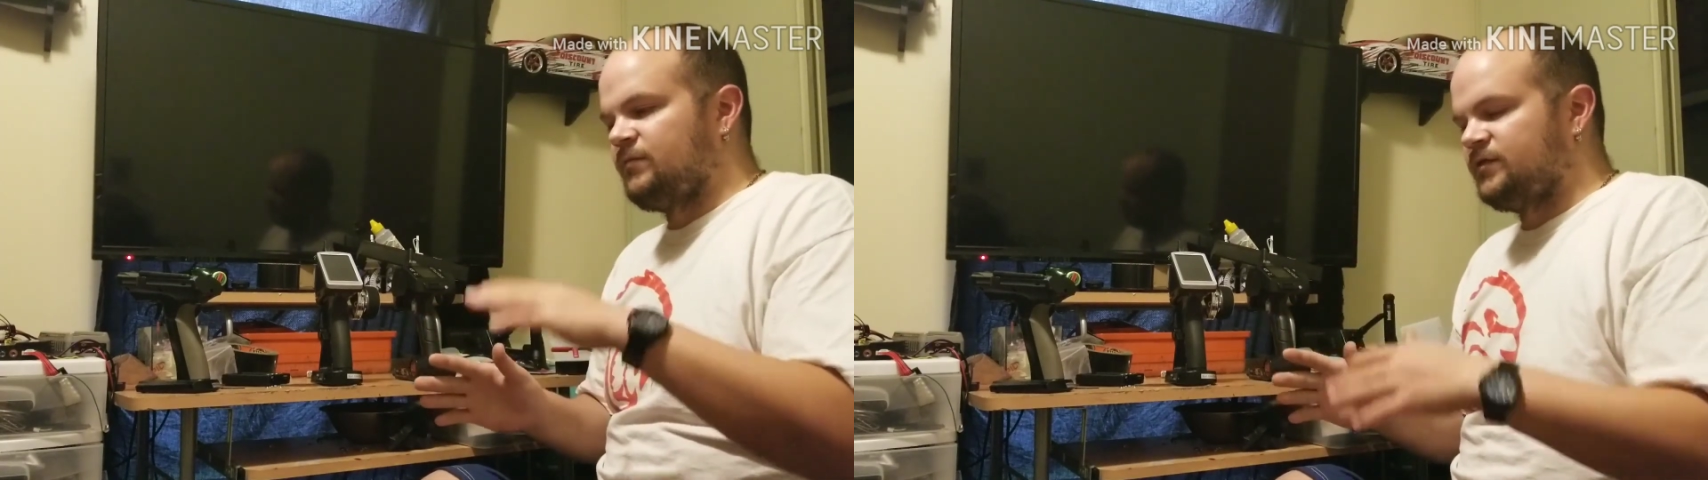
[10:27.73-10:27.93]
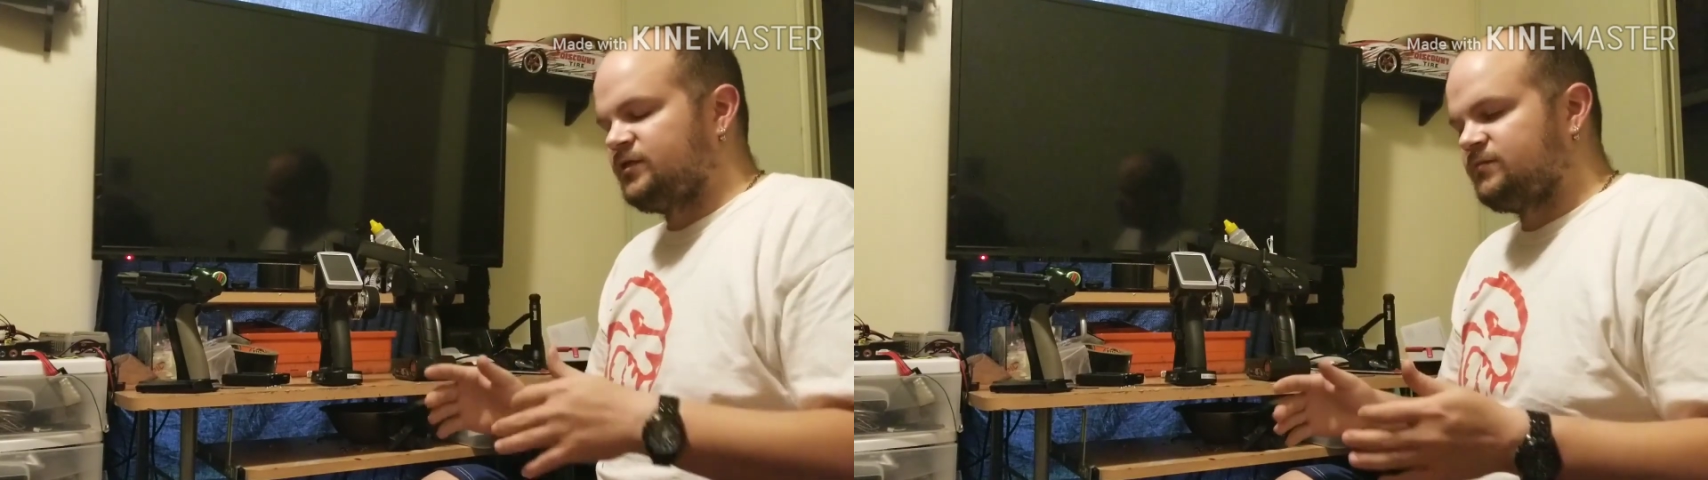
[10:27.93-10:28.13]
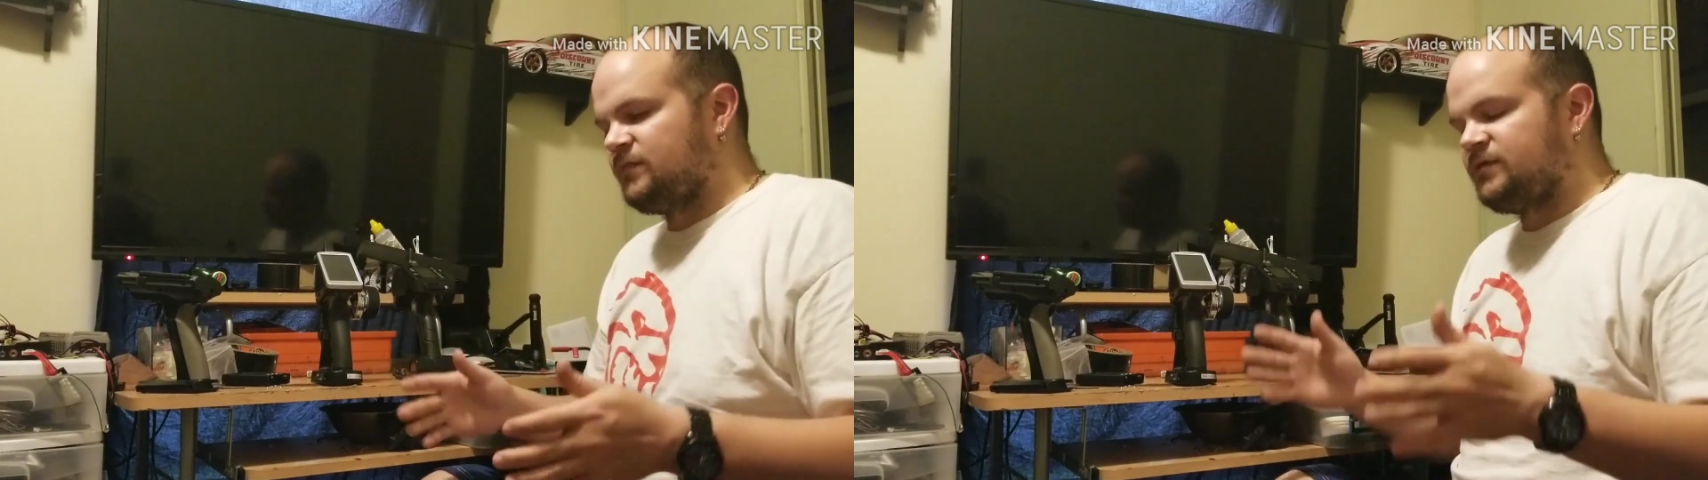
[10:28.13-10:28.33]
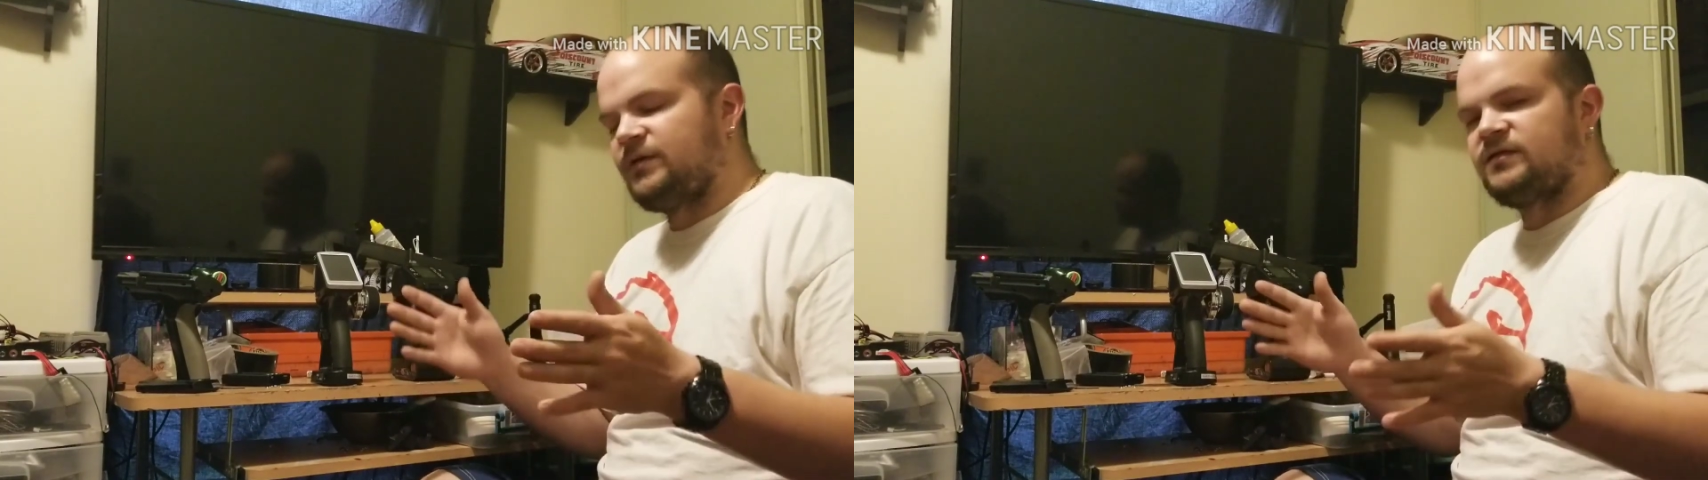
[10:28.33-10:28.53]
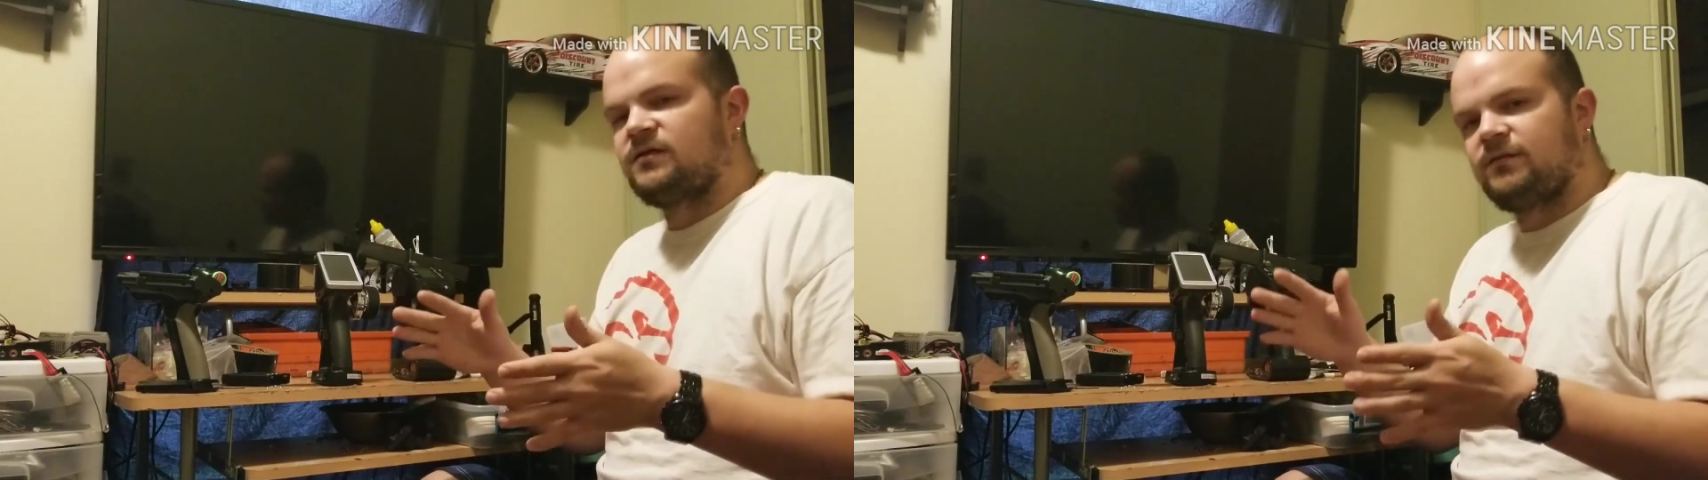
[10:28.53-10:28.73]
It's basically
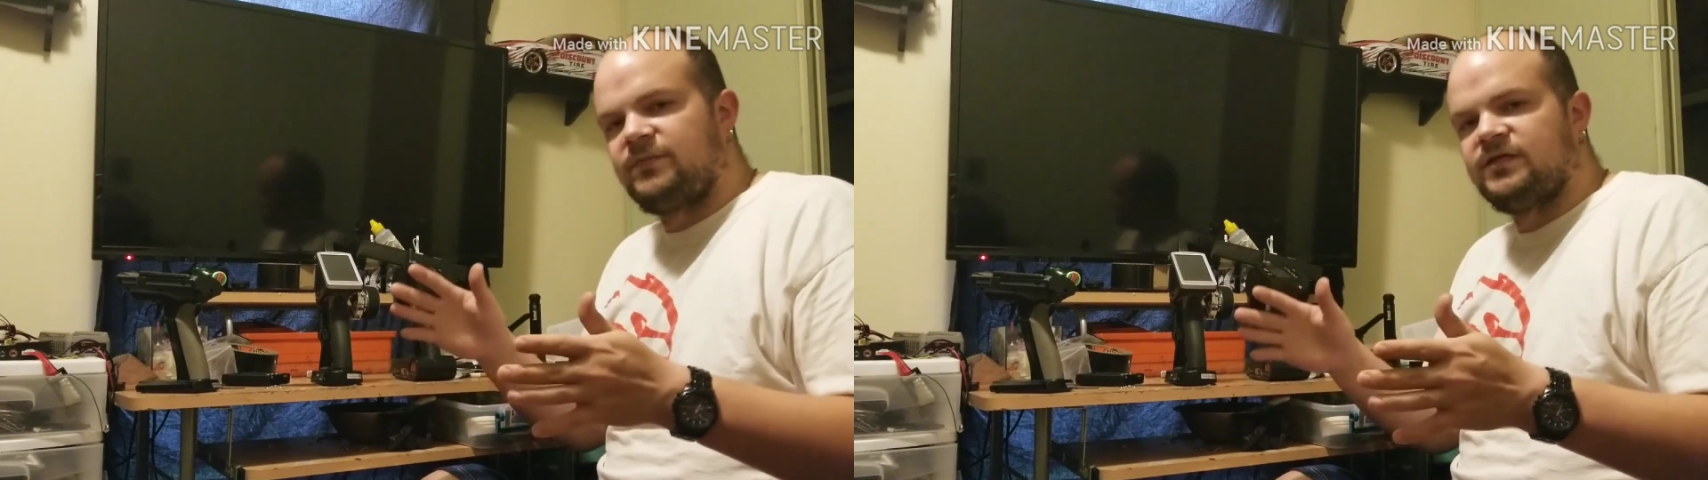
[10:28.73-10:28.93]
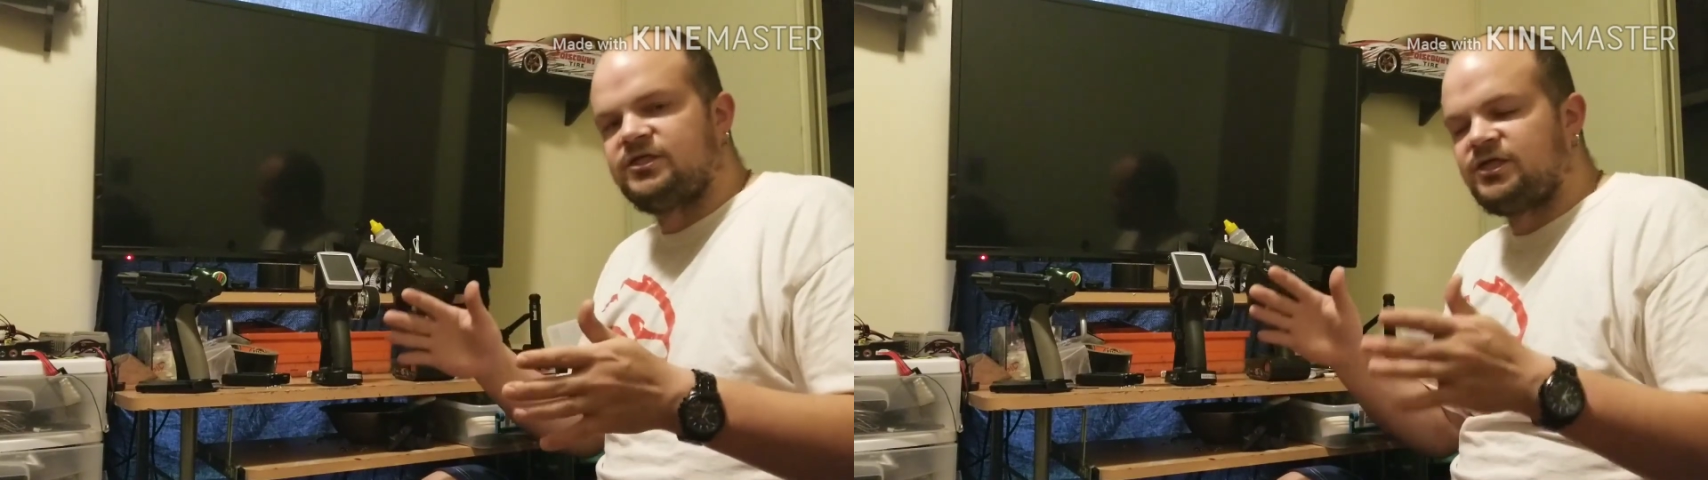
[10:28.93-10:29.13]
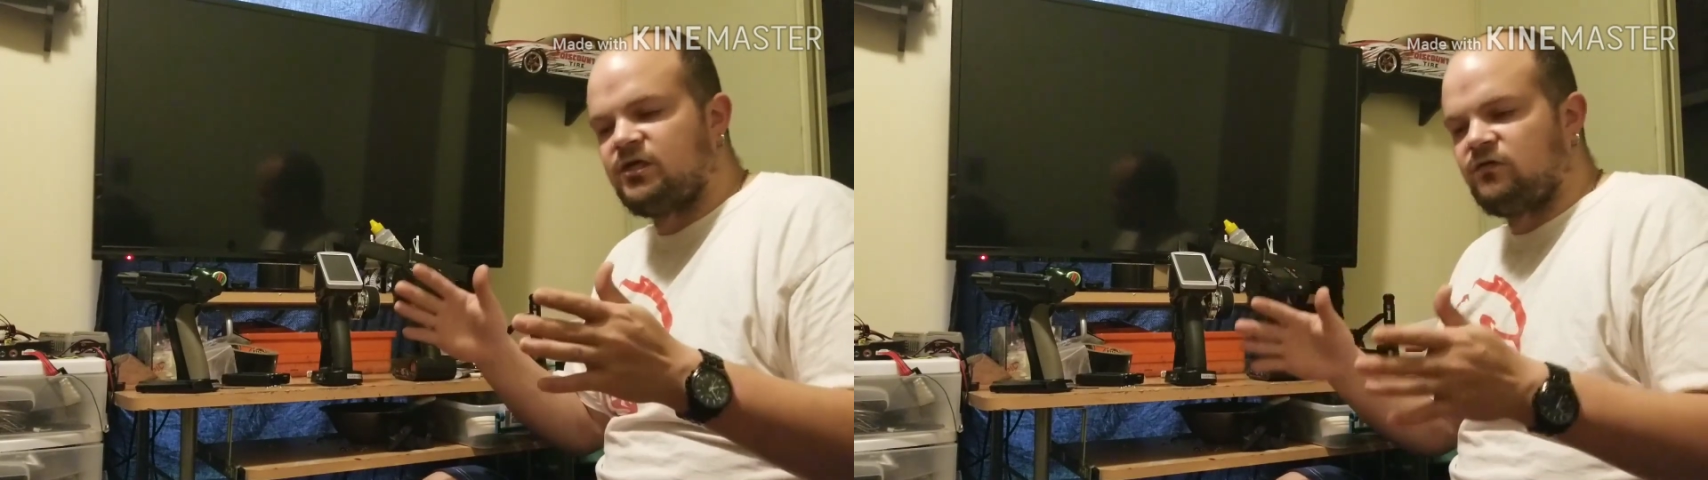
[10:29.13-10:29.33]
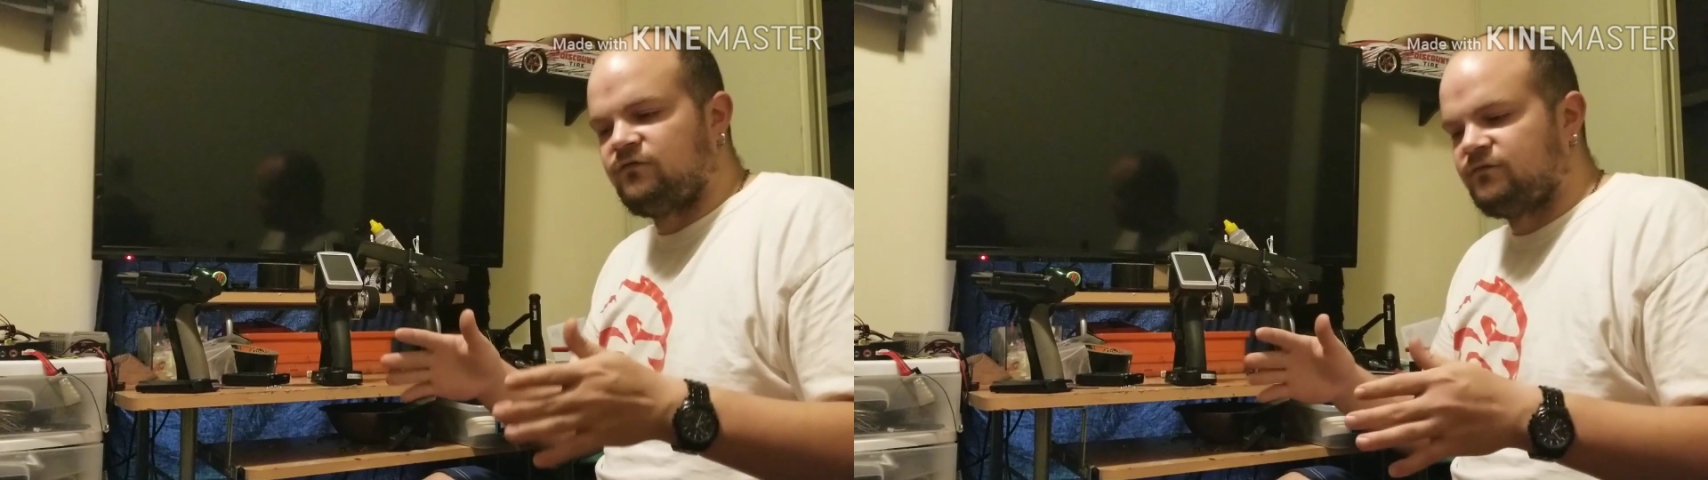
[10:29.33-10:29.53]
going to be a shelf.